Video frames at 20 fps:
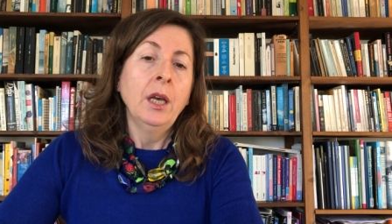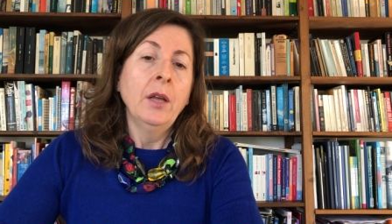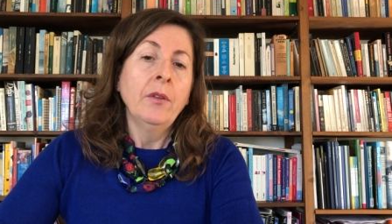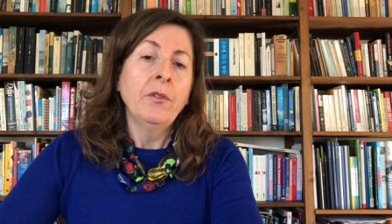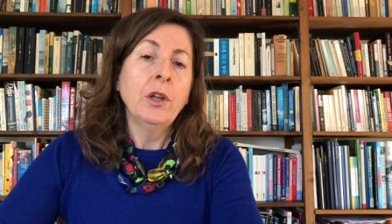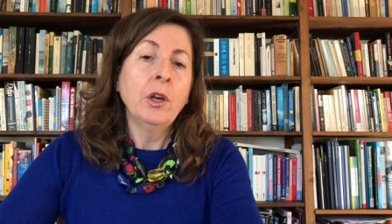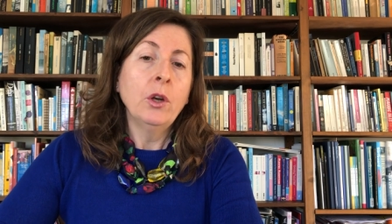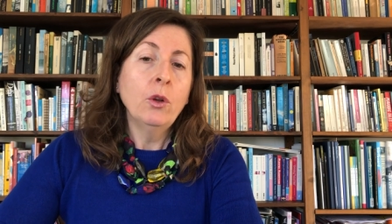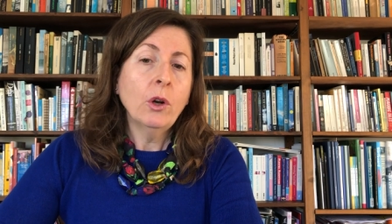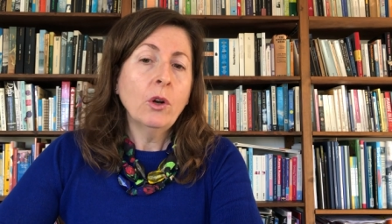
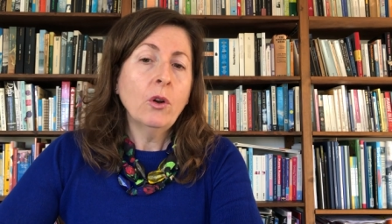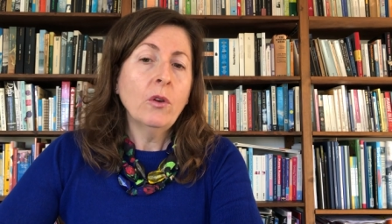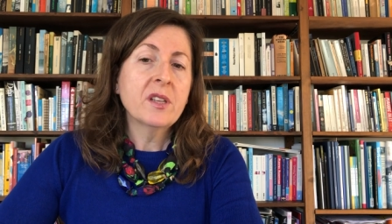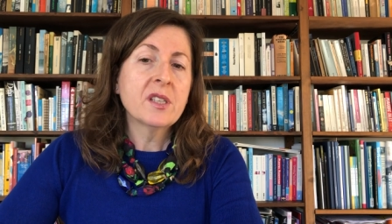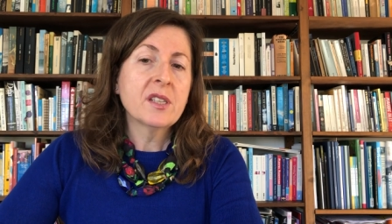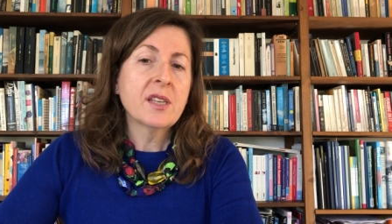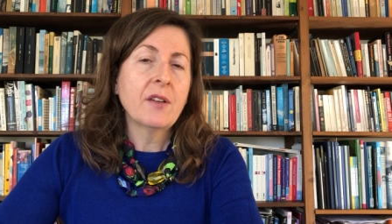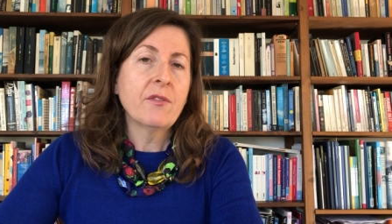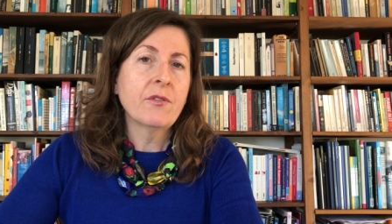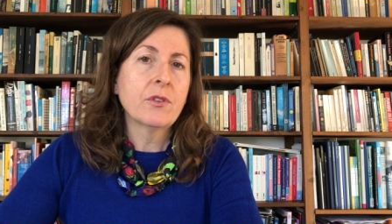The new Eco
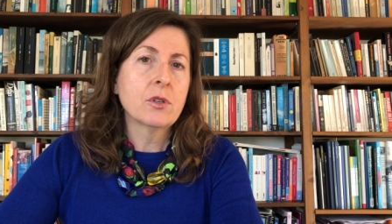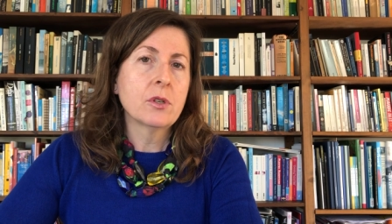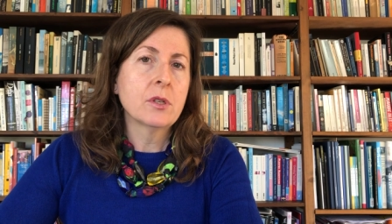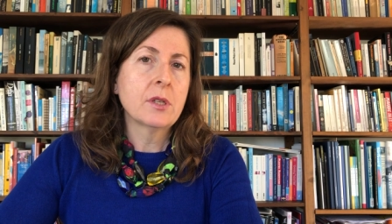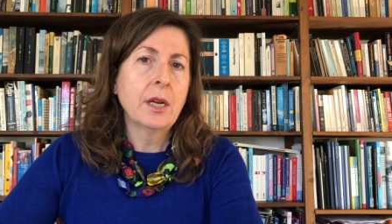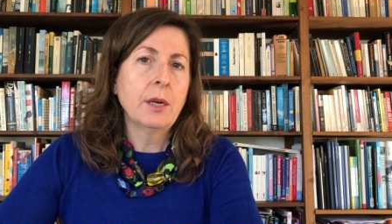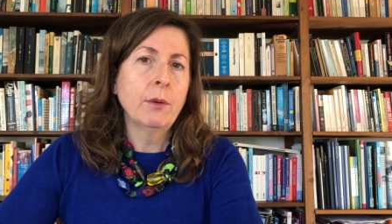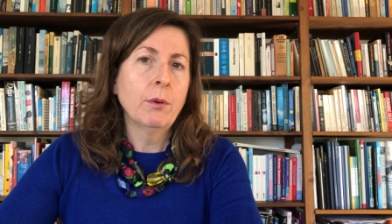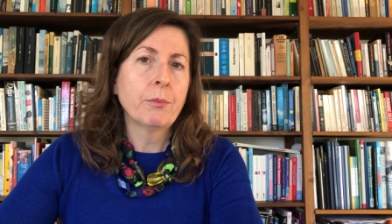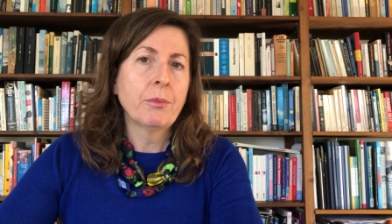Design for
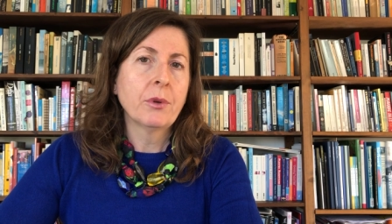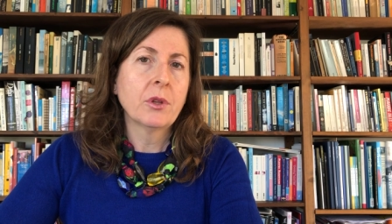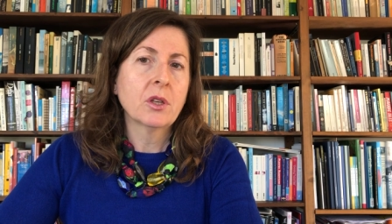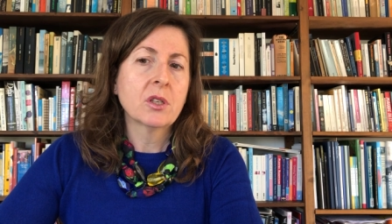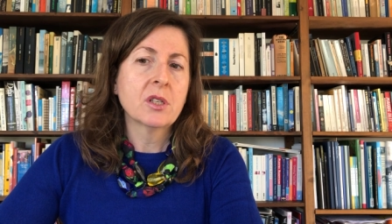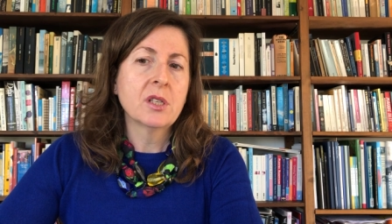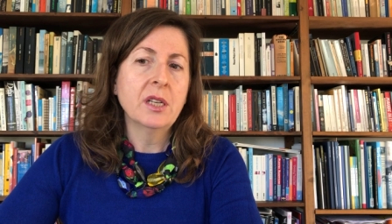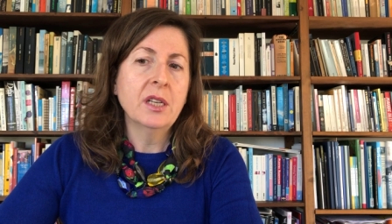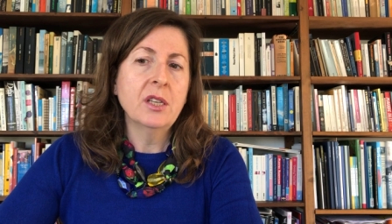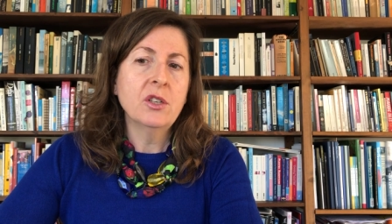Sustainable
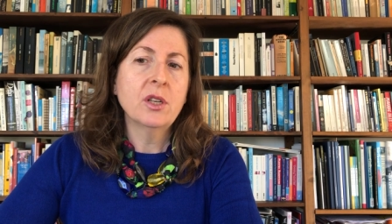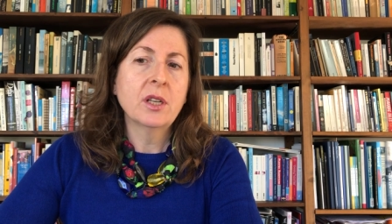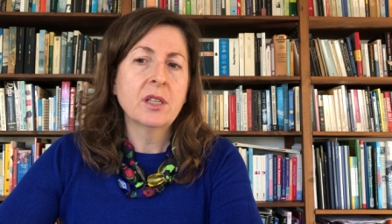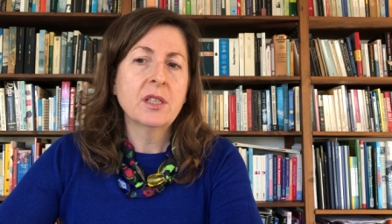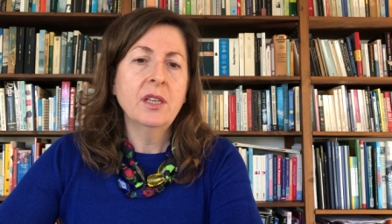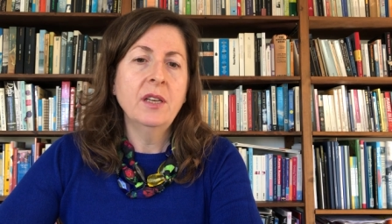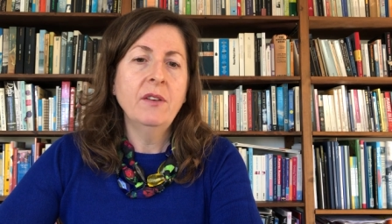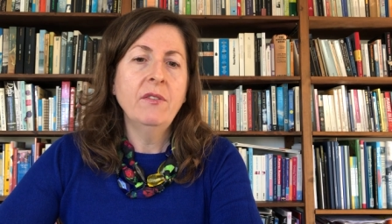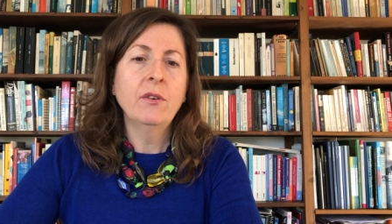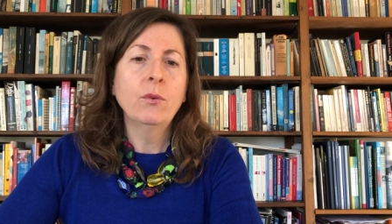Products
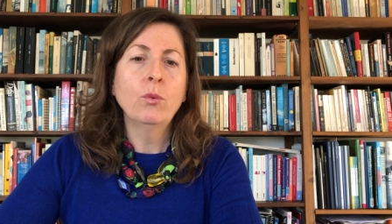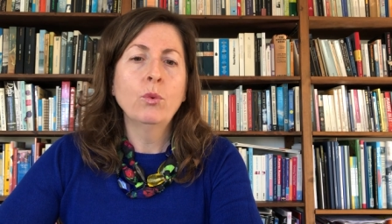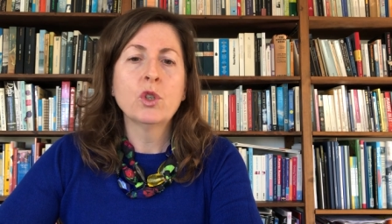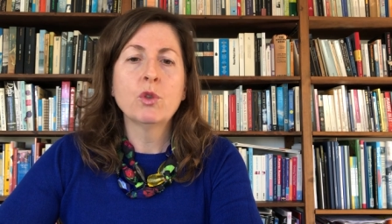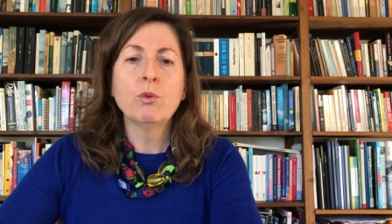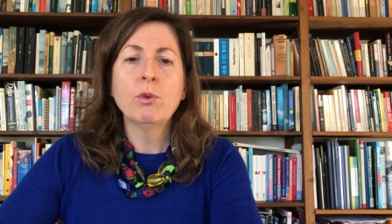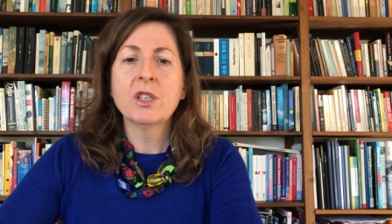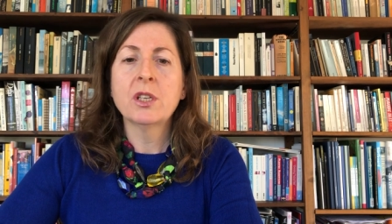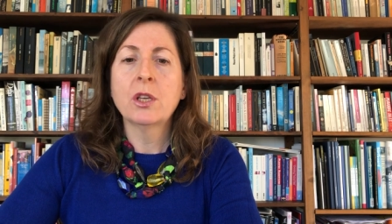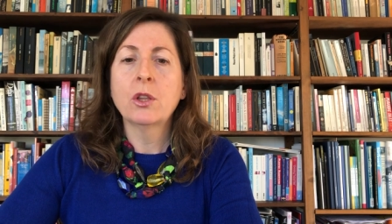initiative,
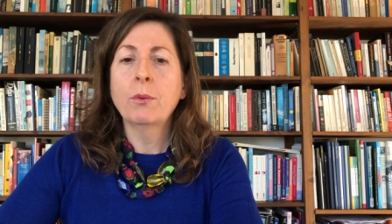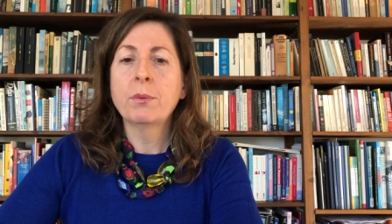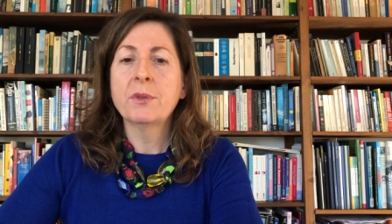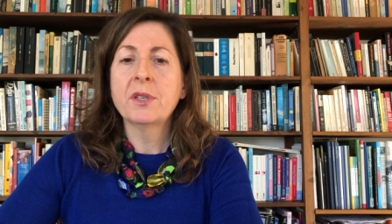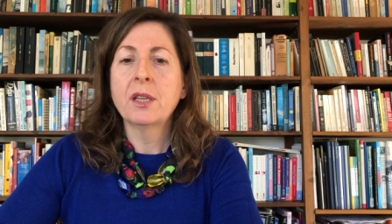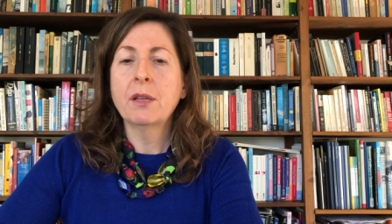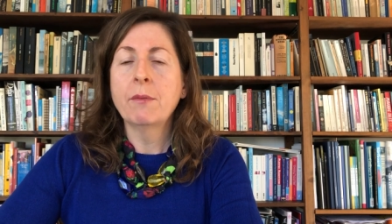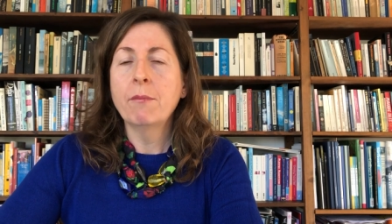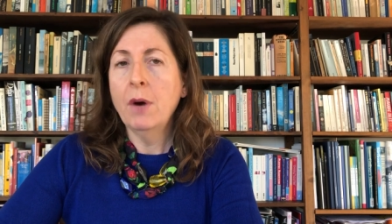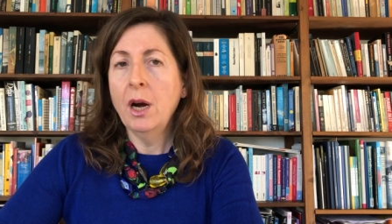which was
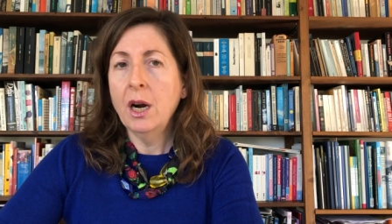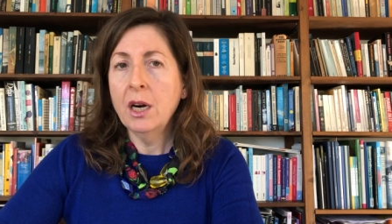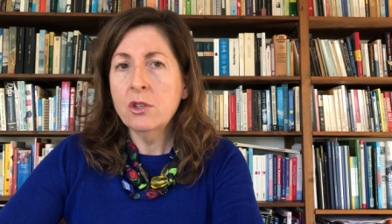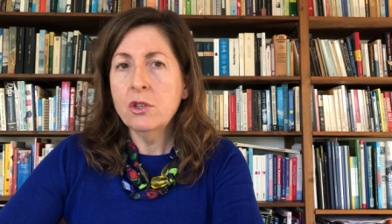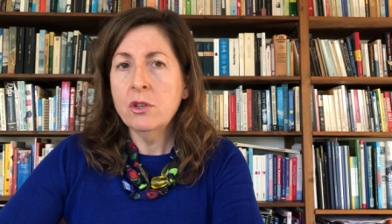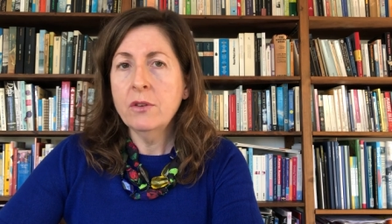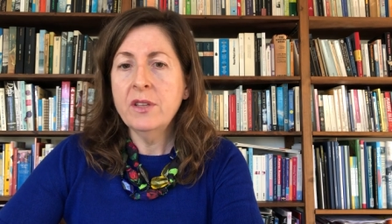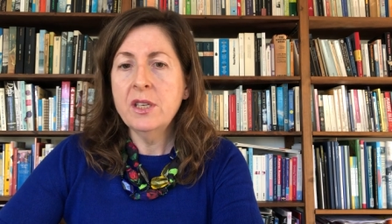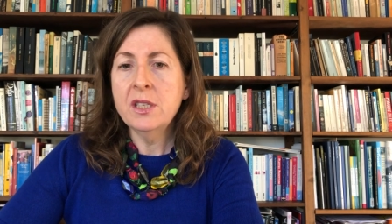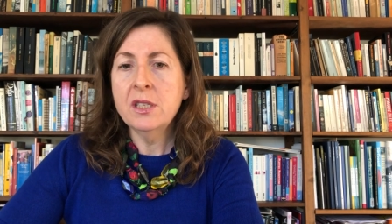adopted in
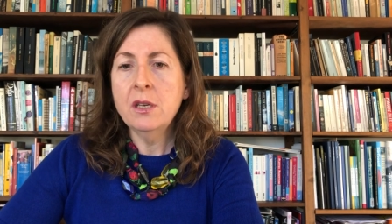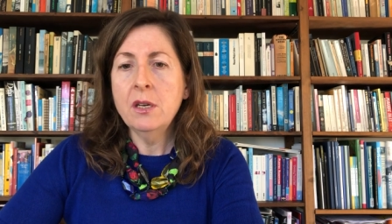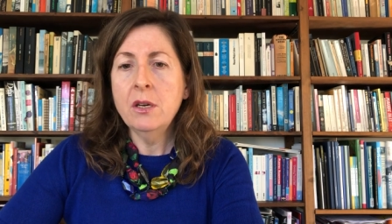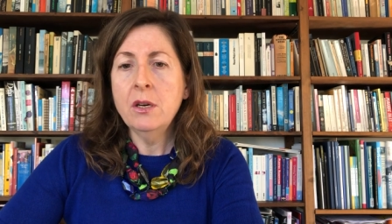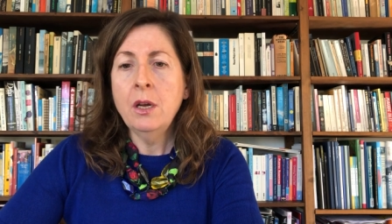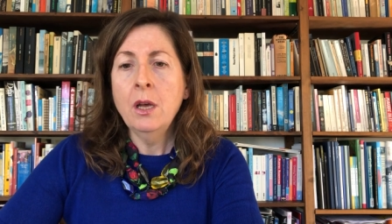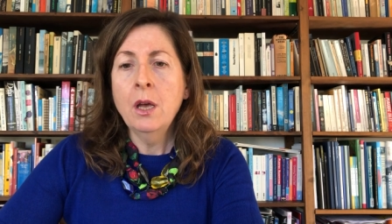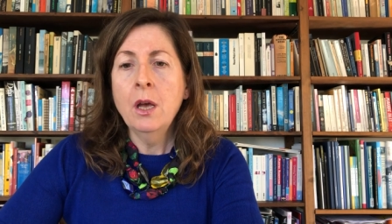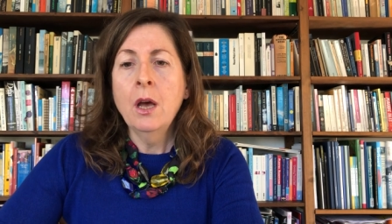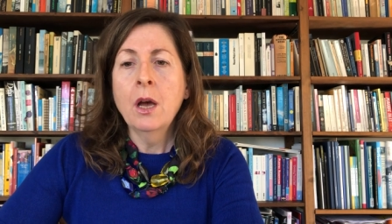March of this
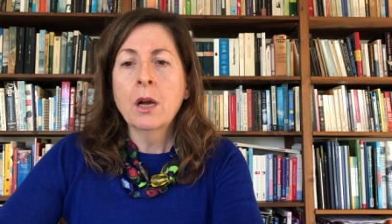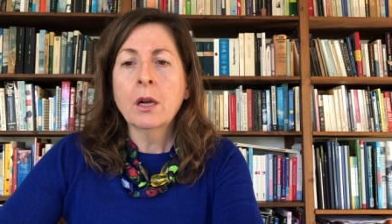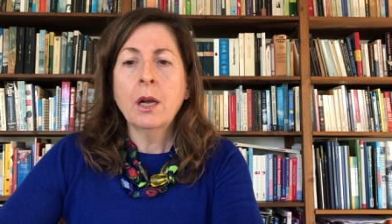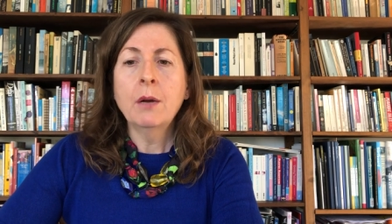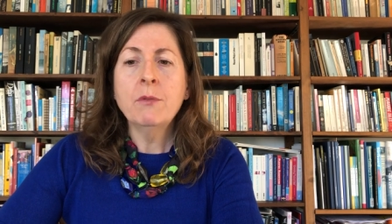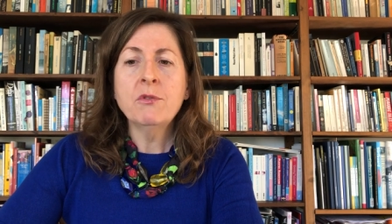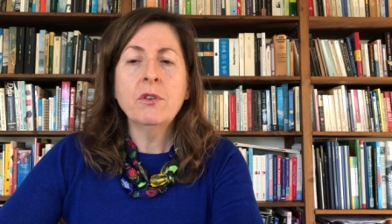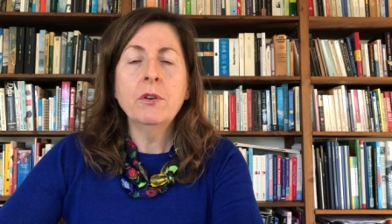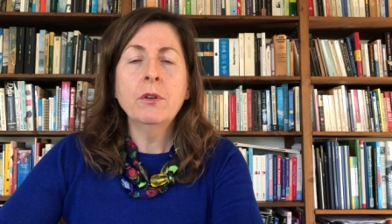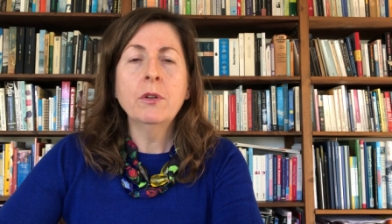year,
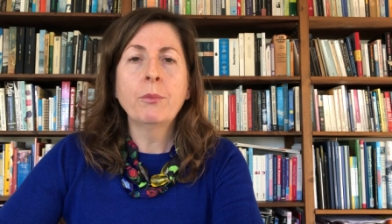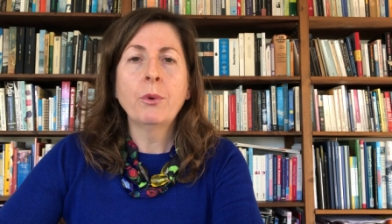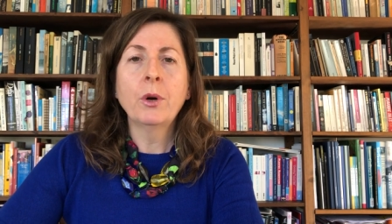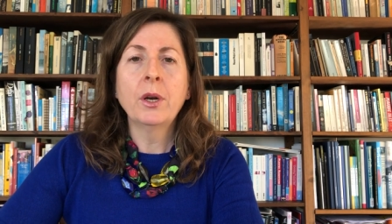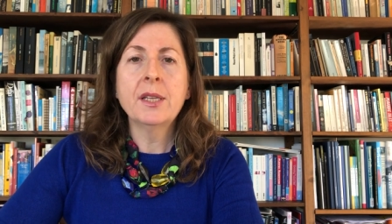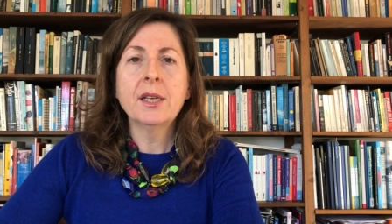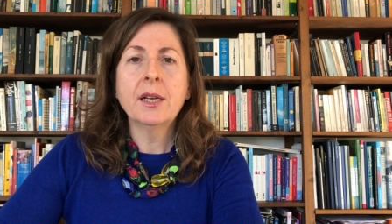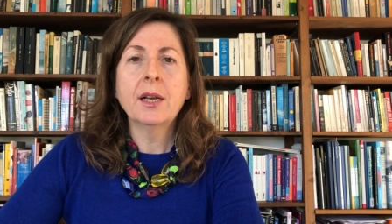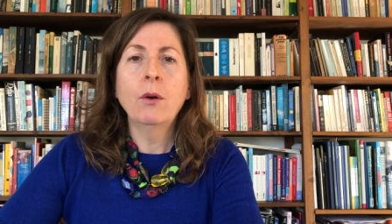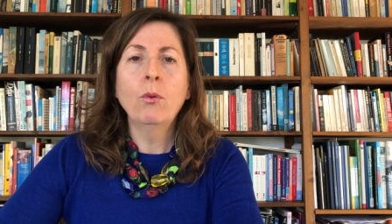comes from the
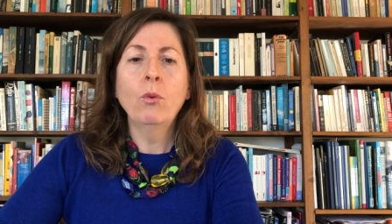political